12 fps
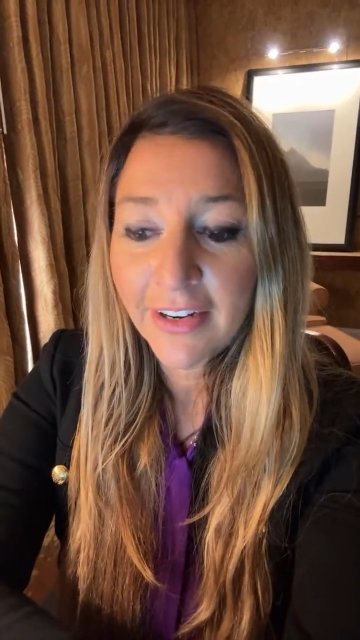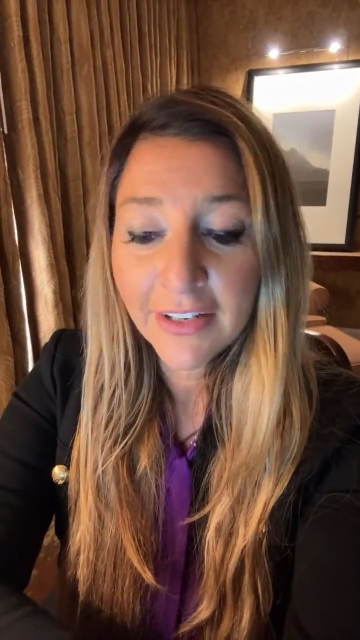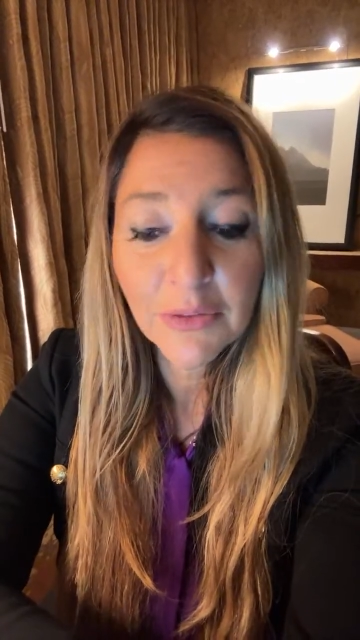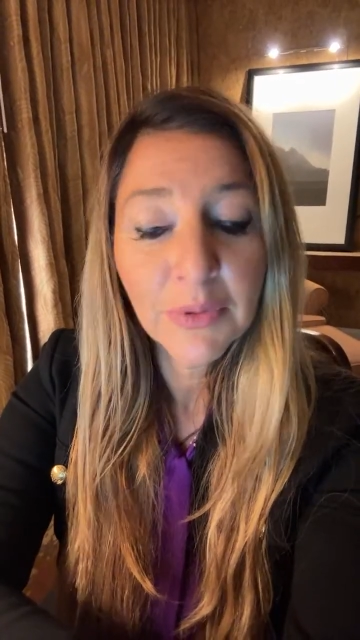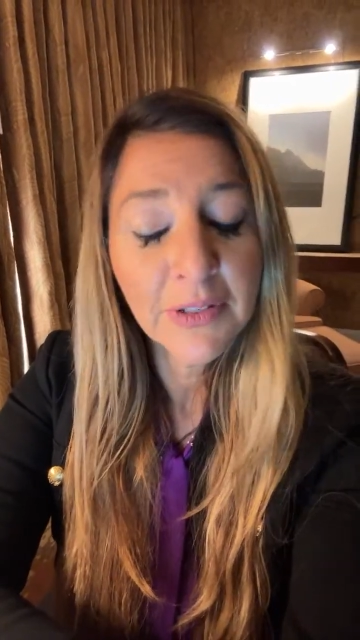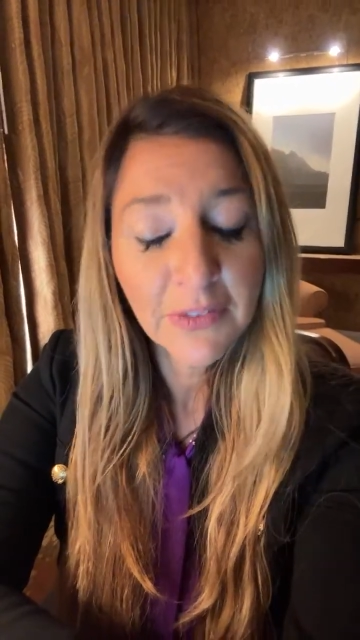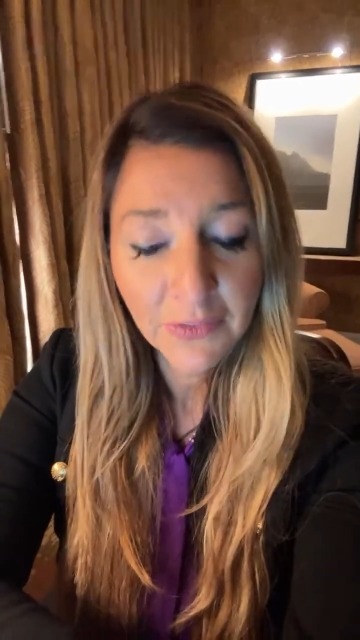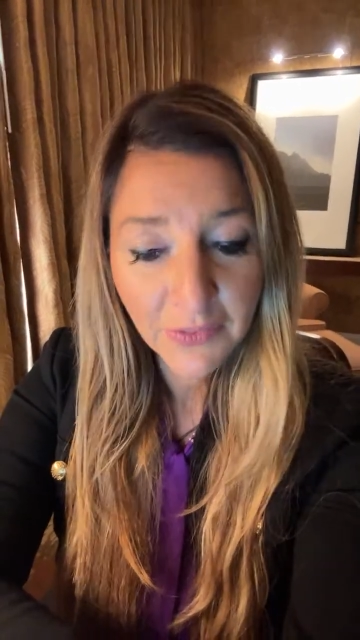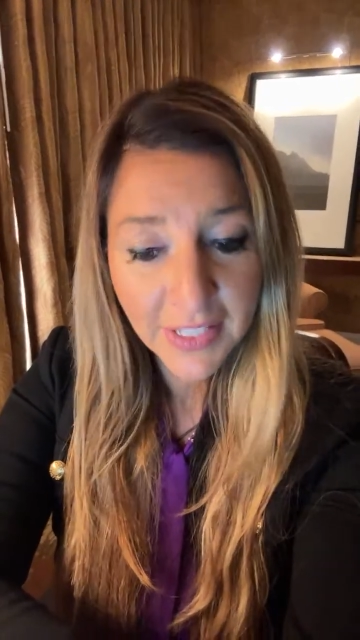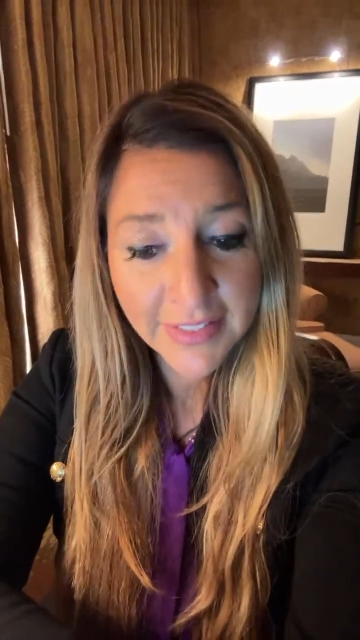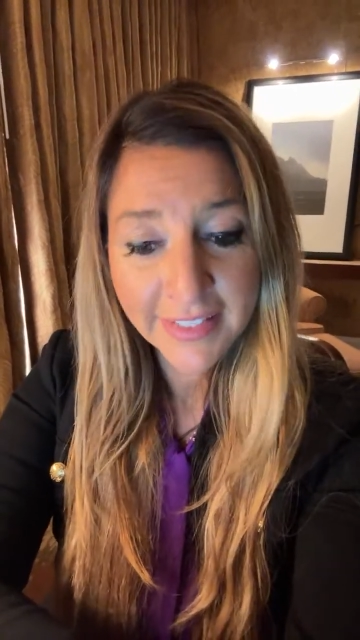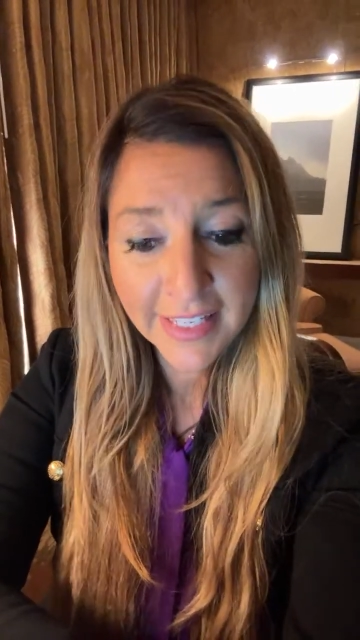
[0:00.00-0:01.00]
and you want to
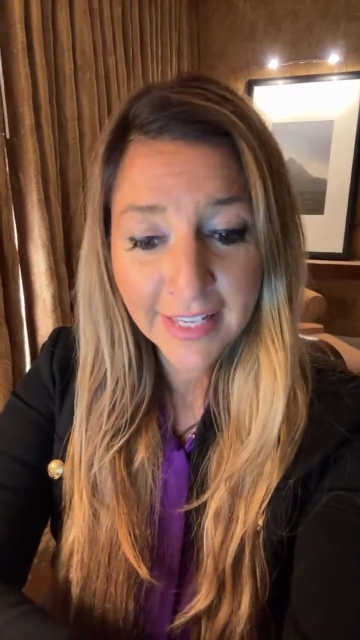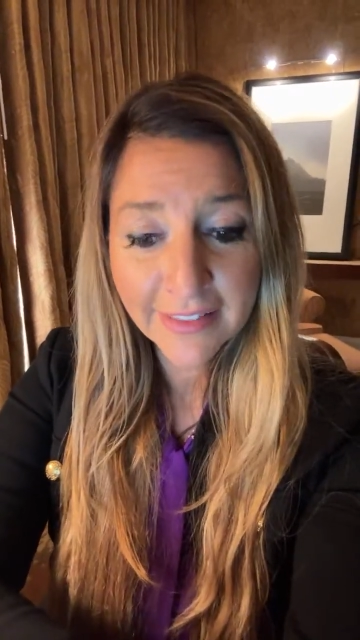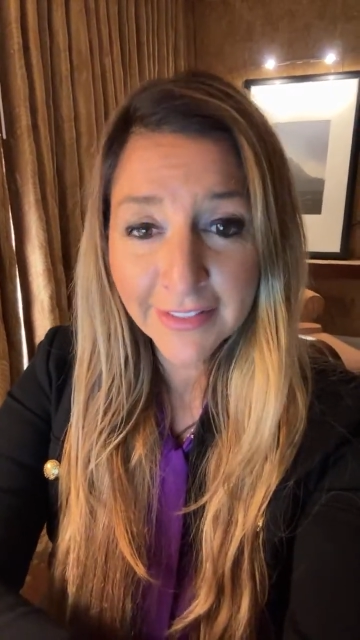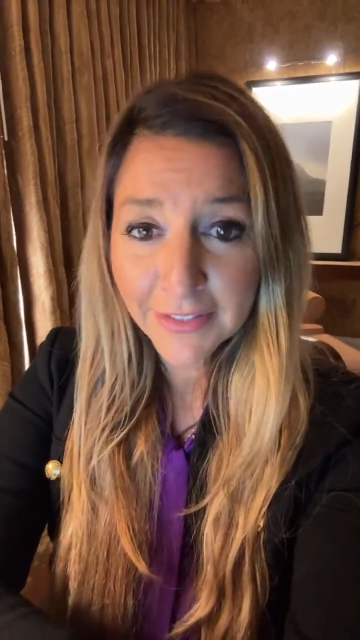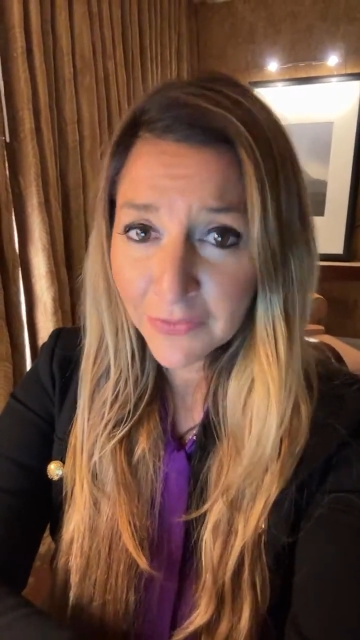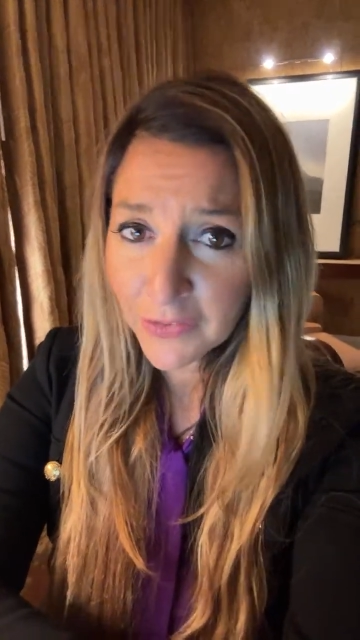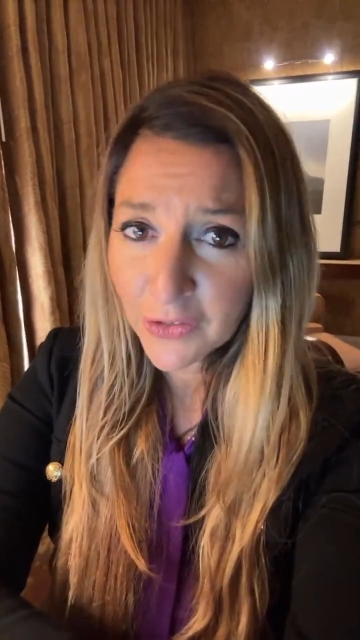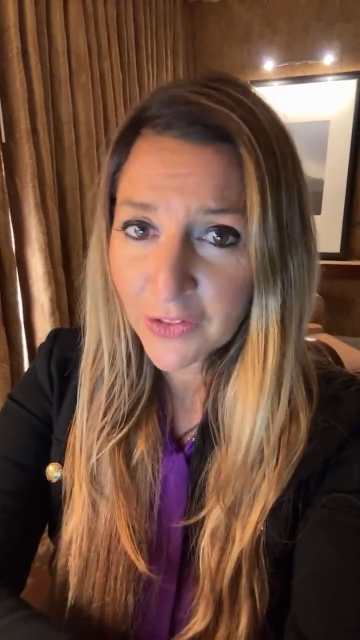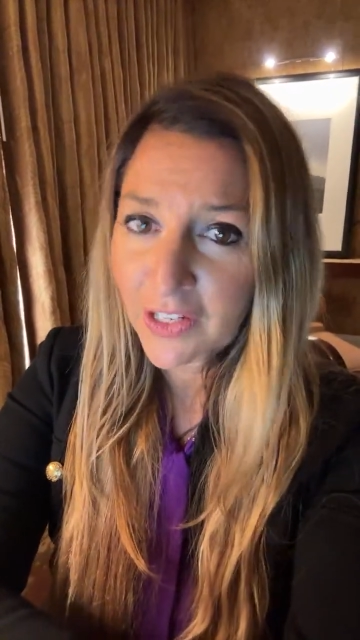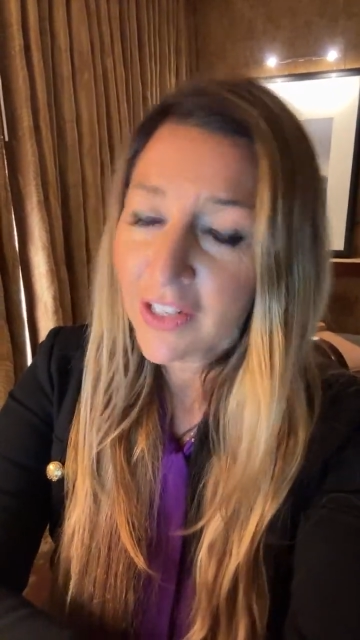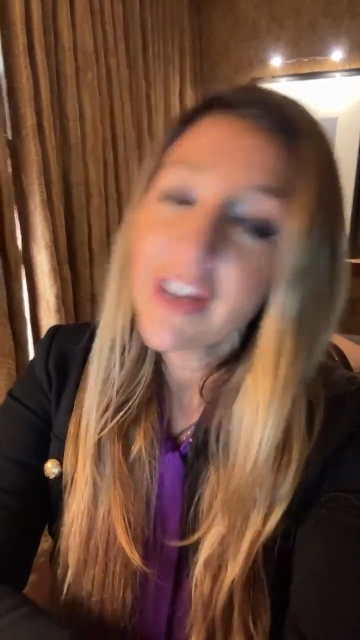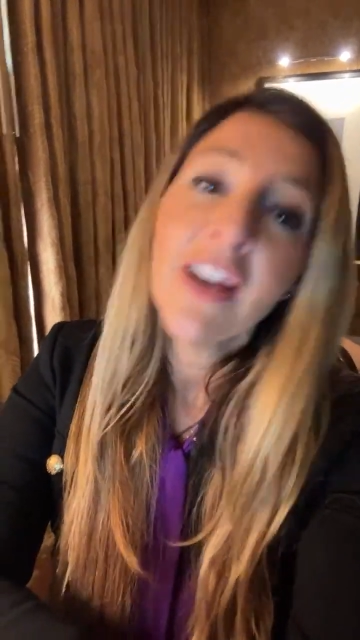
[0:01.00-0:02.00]
investigate this further,